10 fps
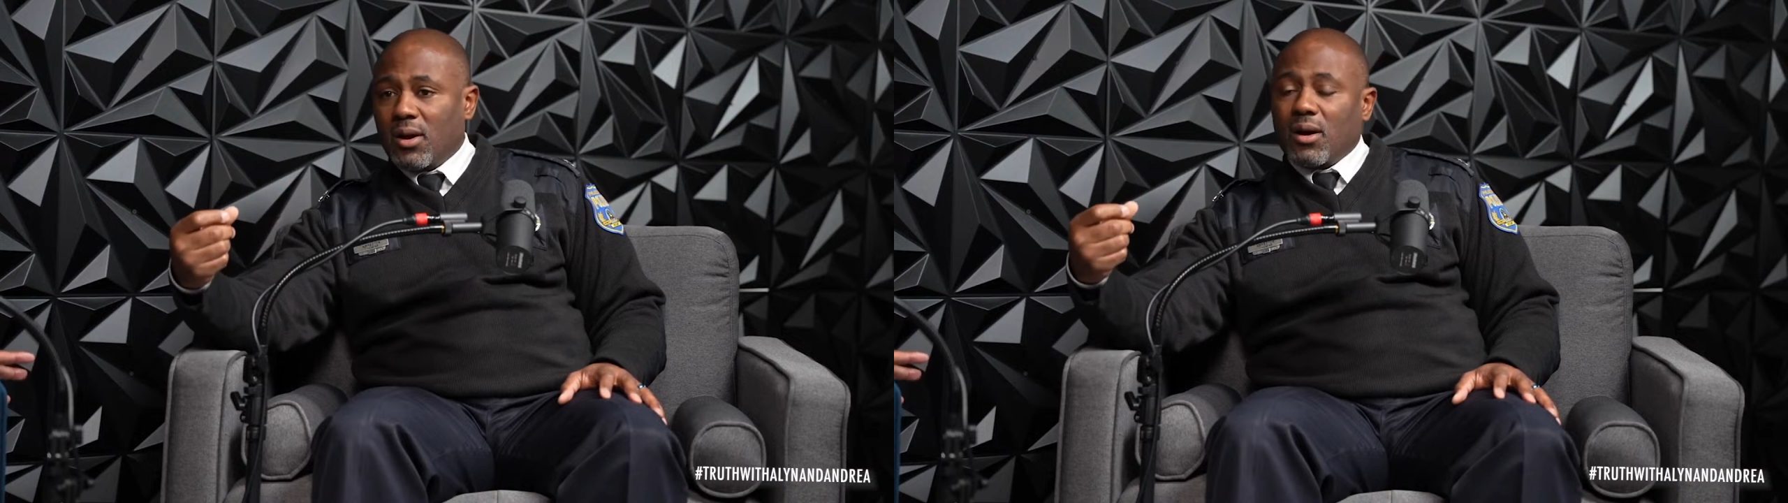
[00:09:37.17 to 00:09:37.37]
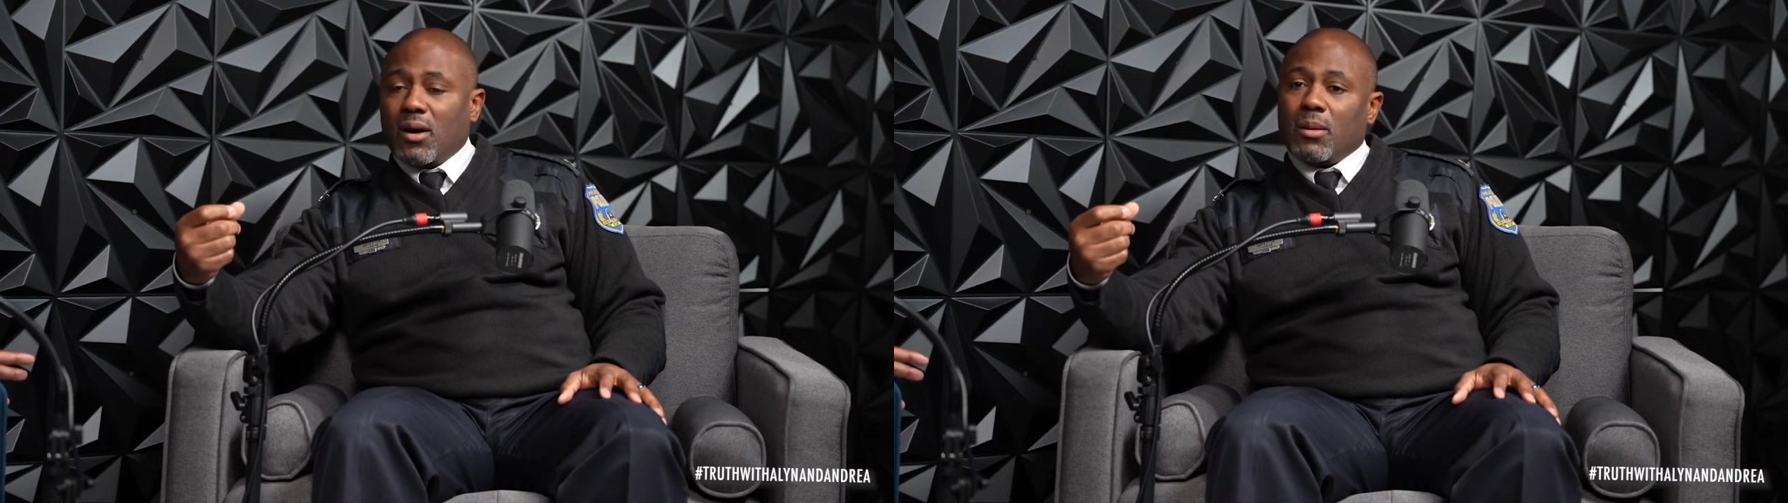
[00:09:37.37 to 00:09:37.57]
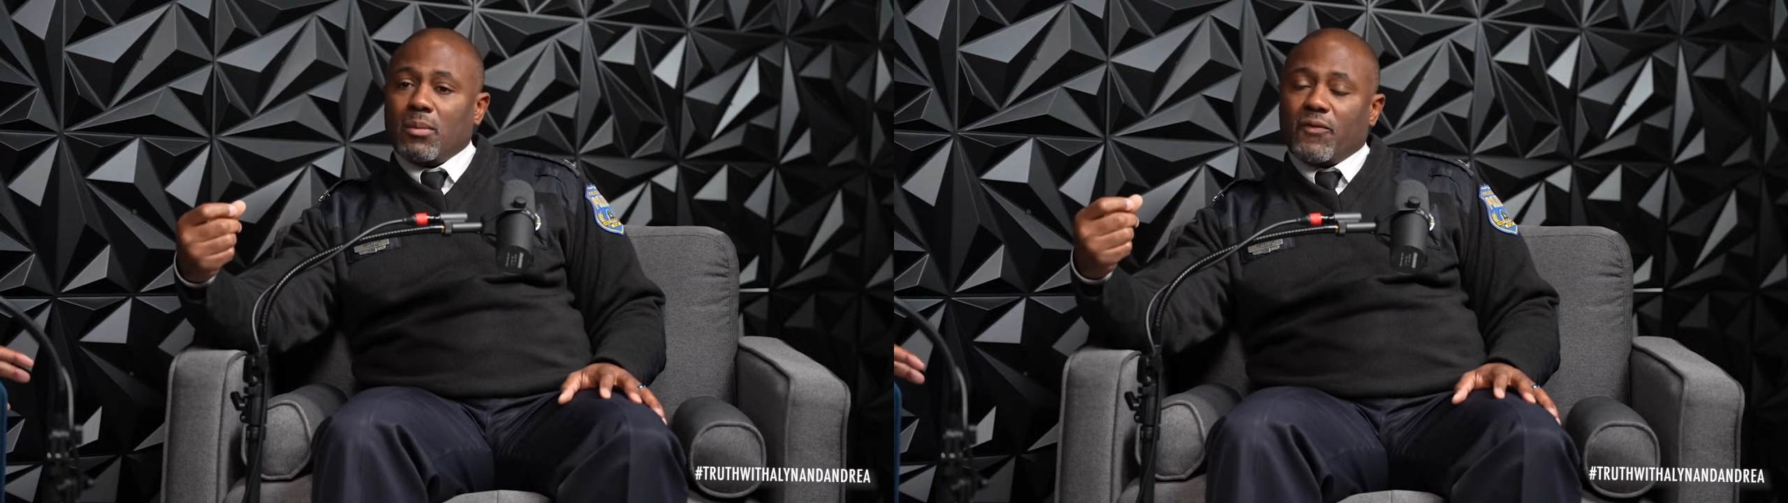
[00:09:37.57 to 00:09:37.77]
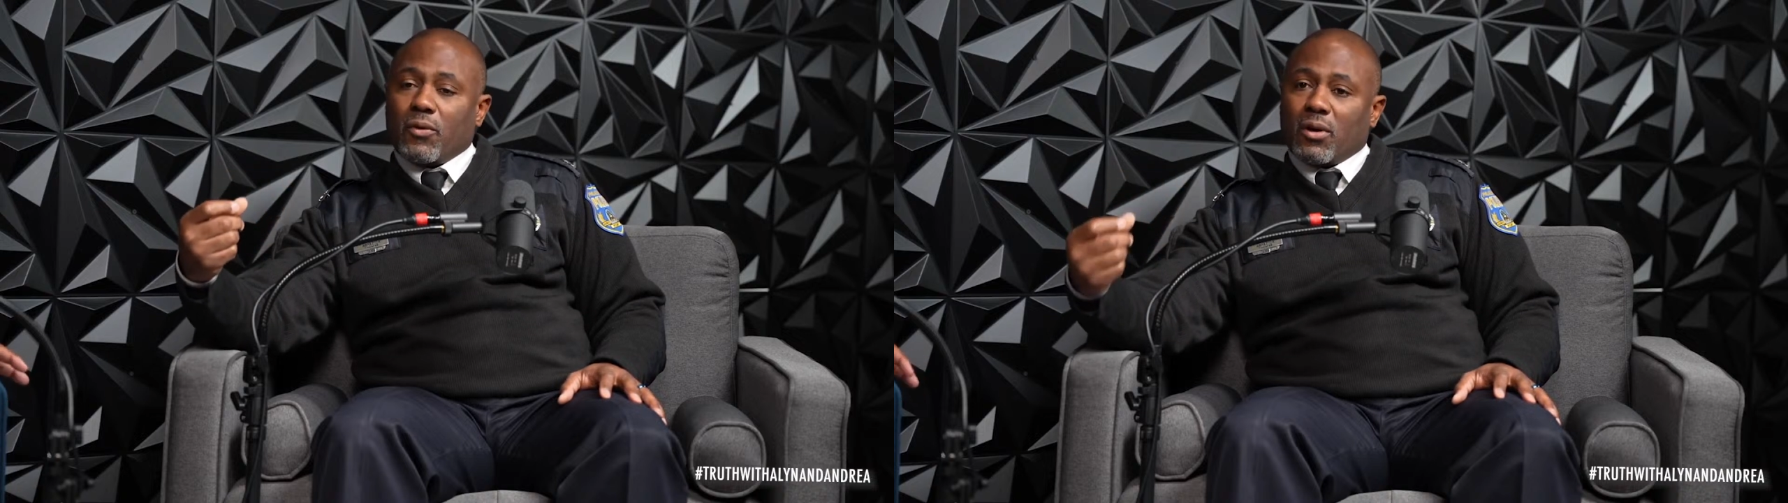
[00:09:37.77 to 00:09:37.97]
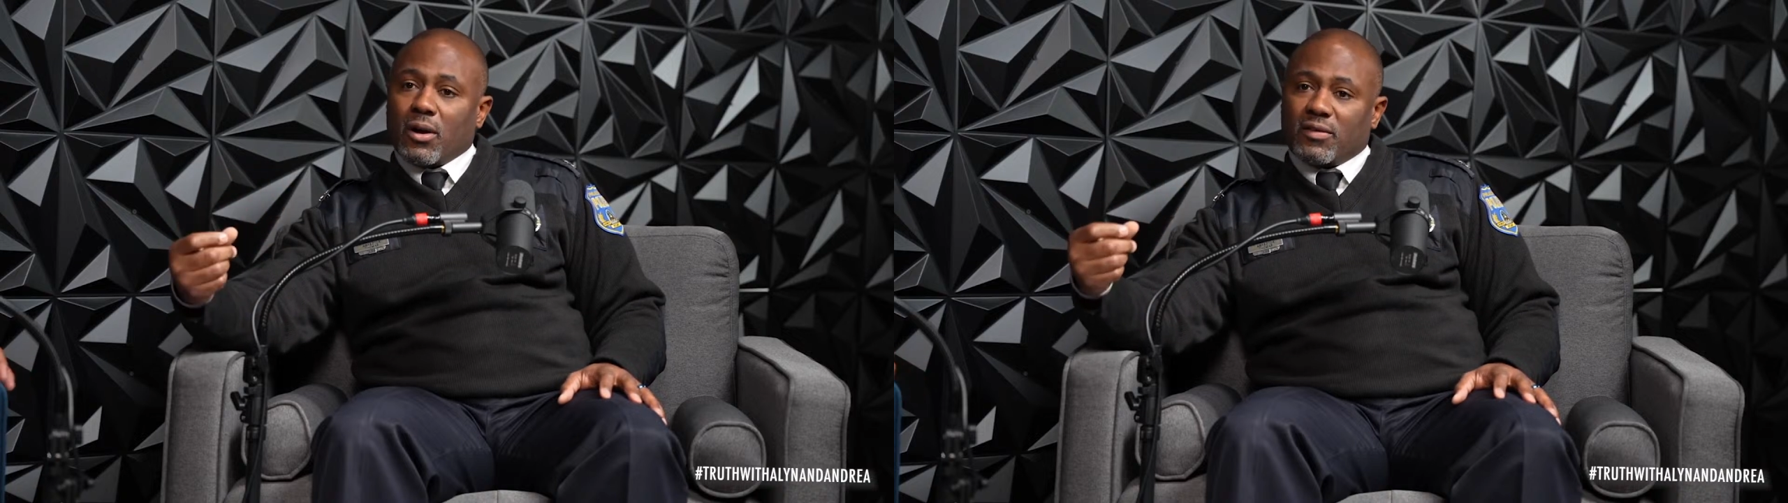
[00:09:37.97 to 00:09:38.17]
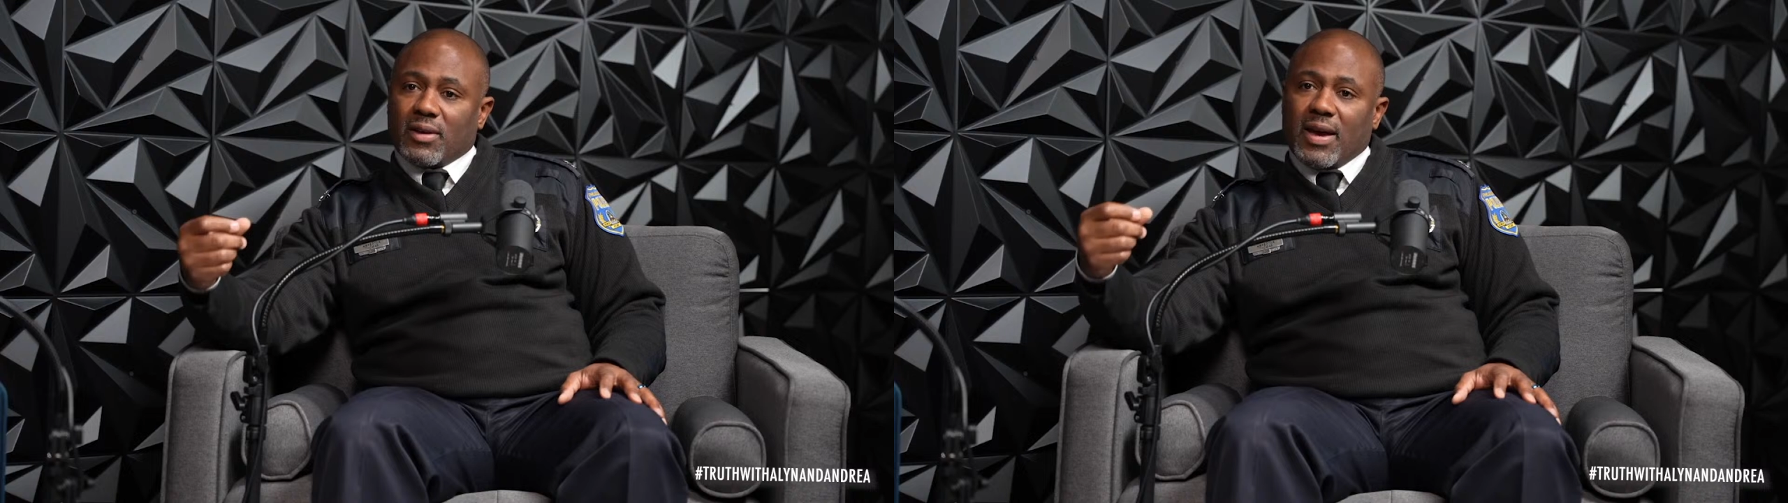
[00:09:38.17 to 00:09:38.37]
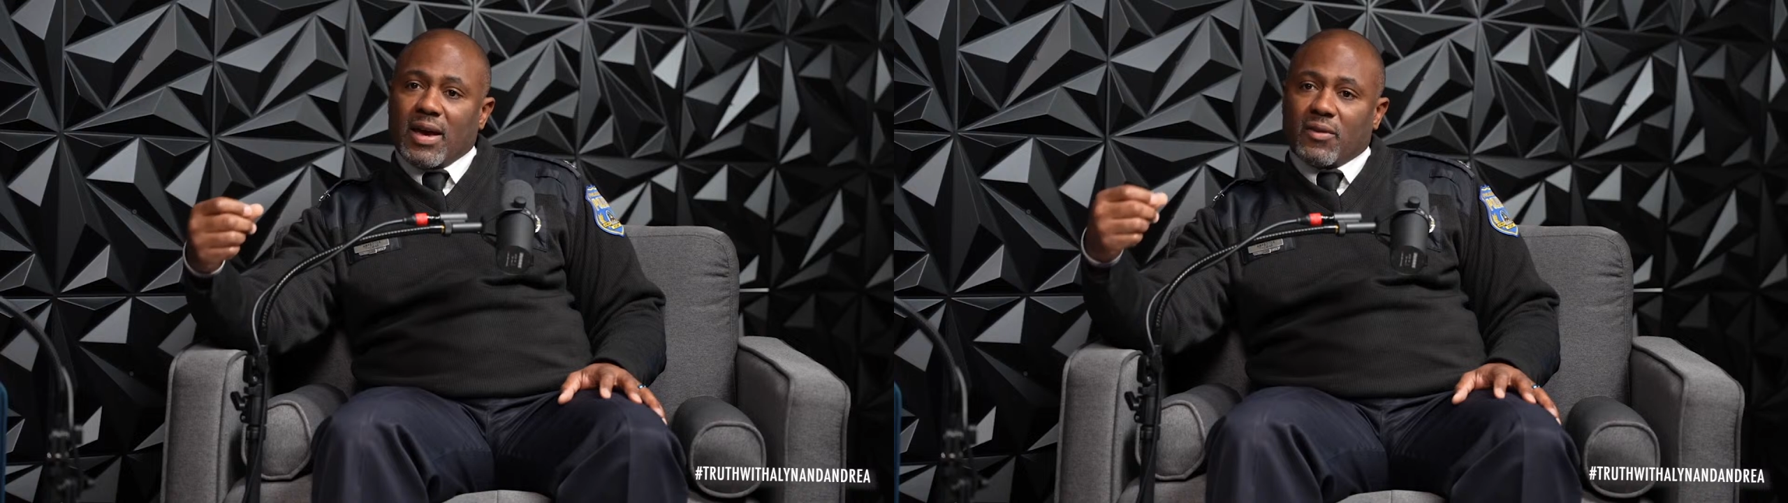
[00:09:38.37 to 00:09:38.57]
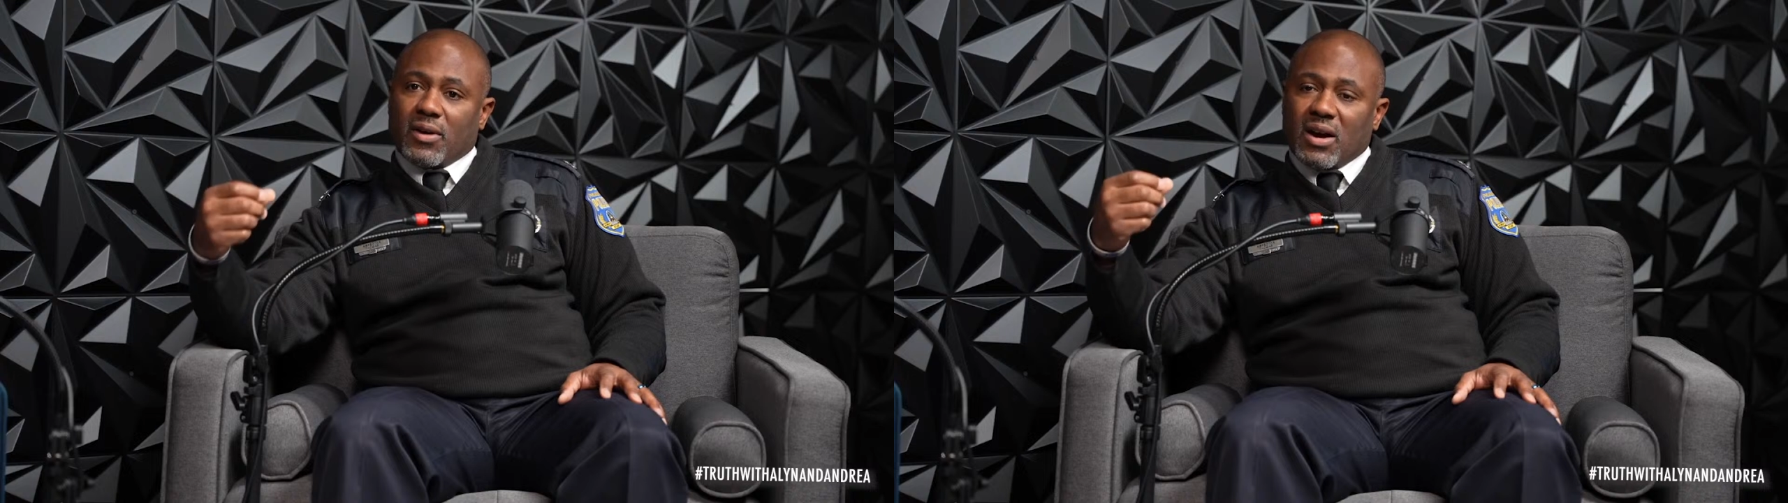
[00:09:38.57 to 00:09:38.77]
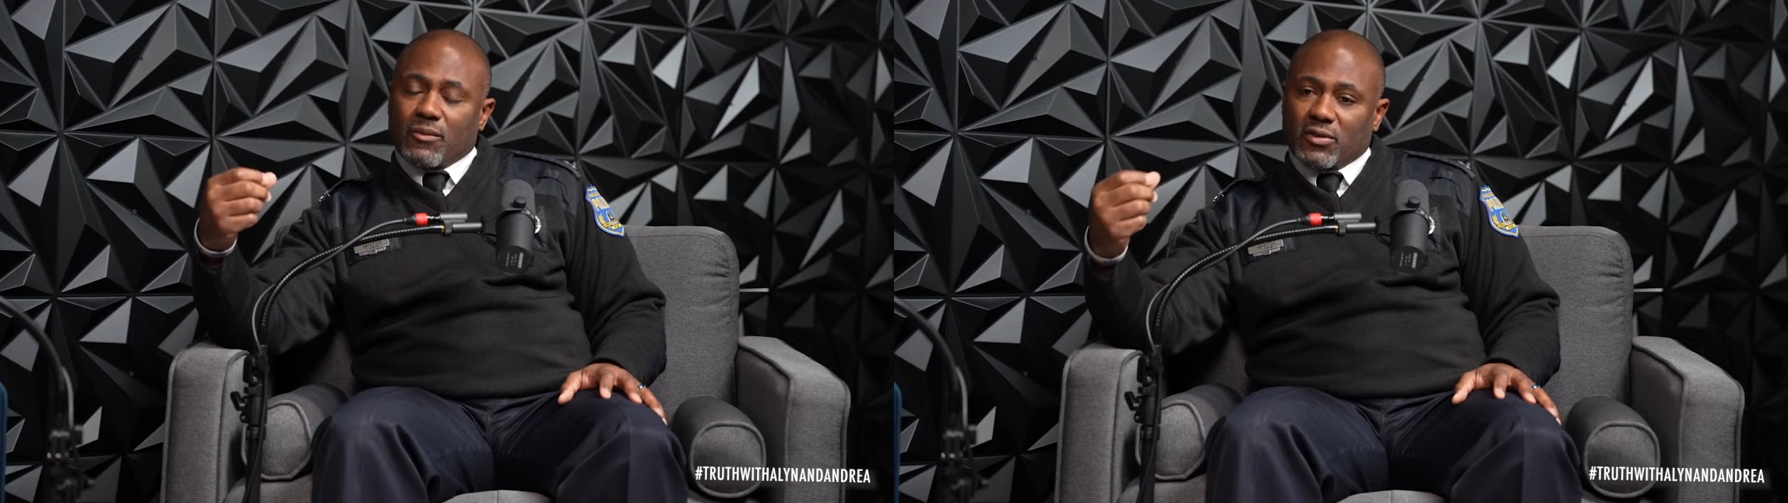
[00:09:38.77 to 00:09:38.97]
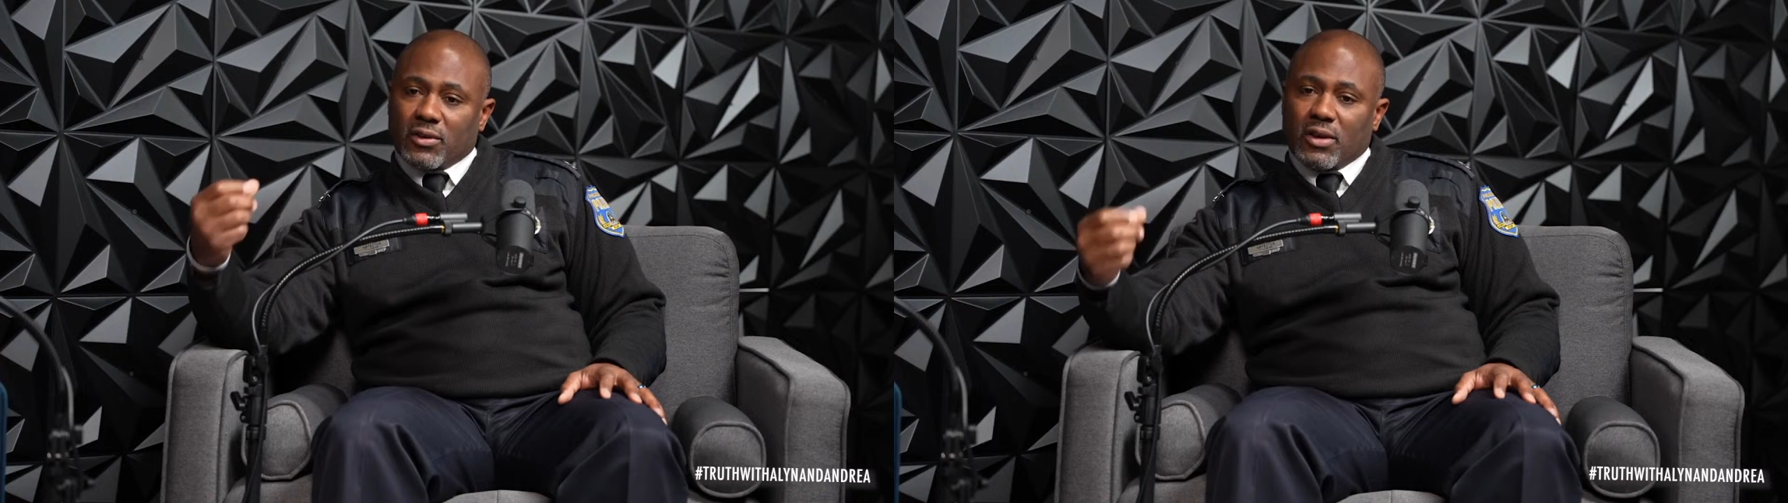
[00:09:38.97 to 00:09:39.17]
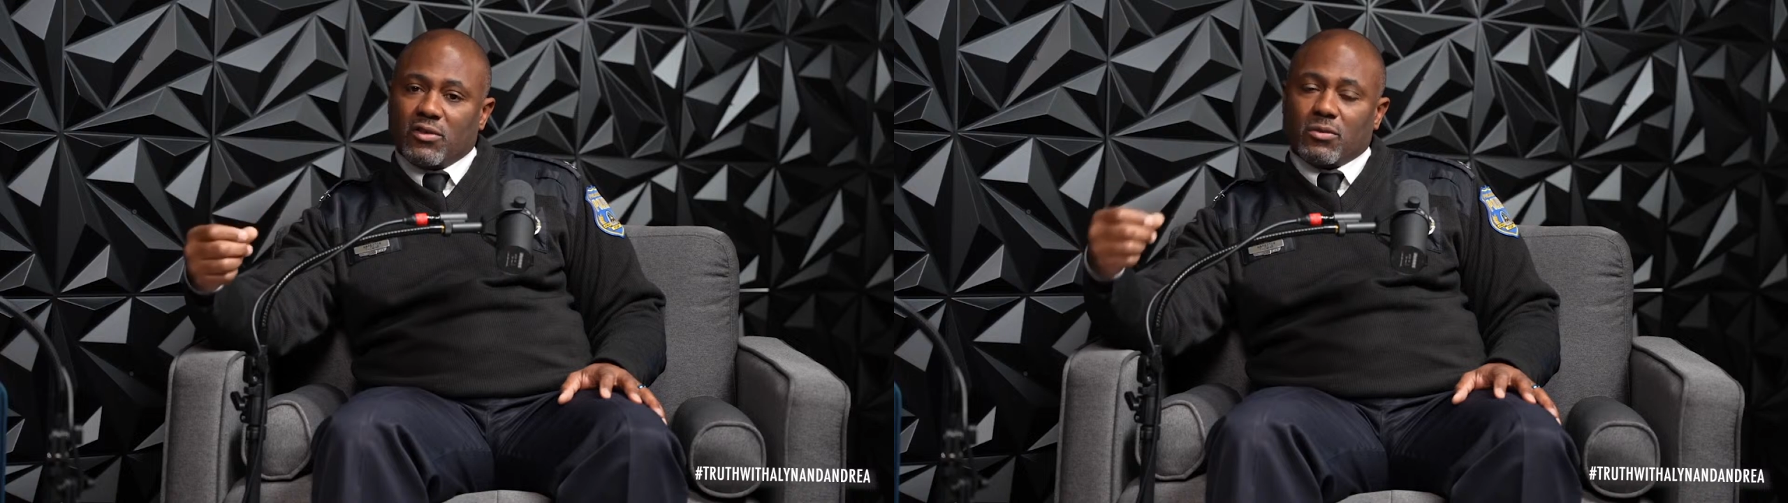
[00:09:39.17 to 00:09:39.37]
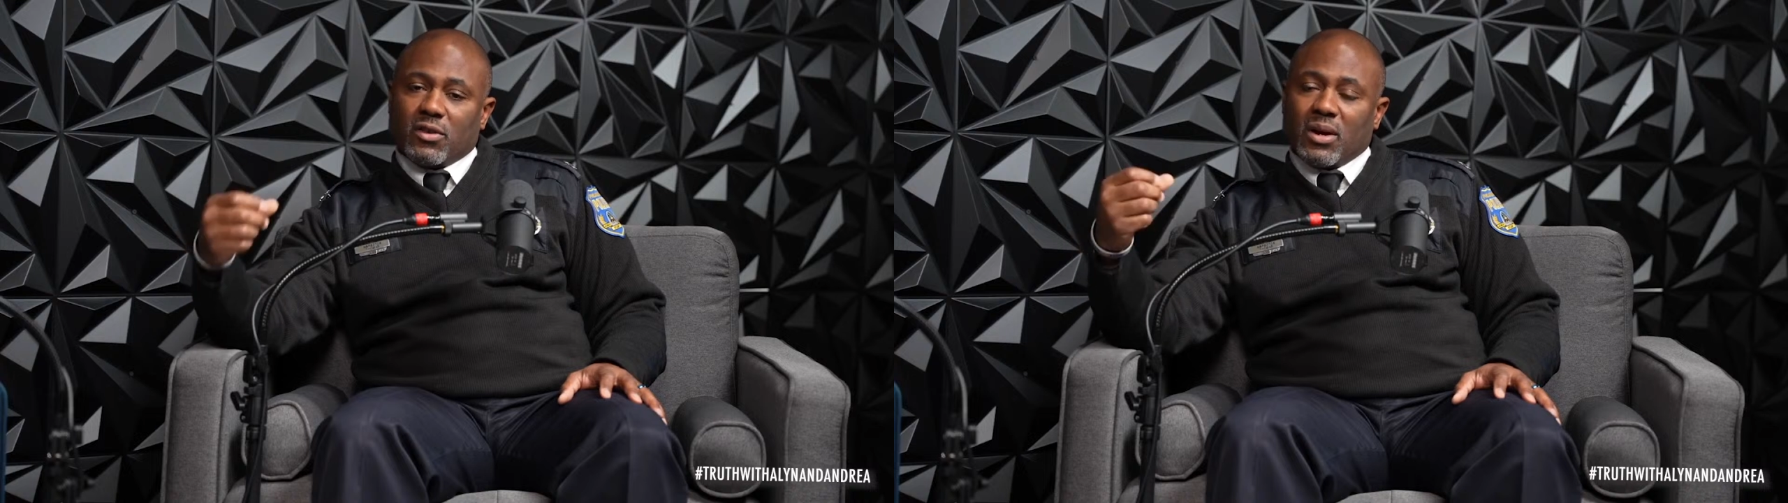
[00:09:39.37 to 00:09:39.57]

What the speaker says: for us to have conversations with